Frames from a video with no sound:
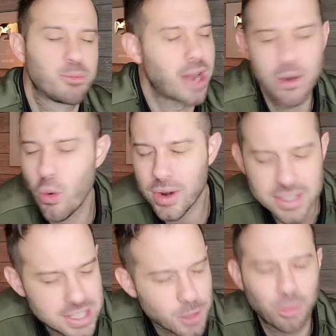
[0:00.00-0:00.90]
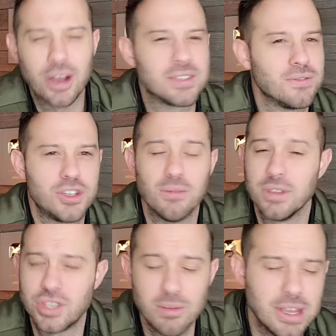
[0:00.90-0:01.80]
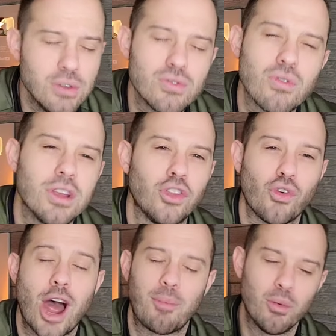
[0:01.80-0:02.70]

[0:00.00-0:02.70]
but I don't want to see the price of SHIB, Shiba Inu coin drop.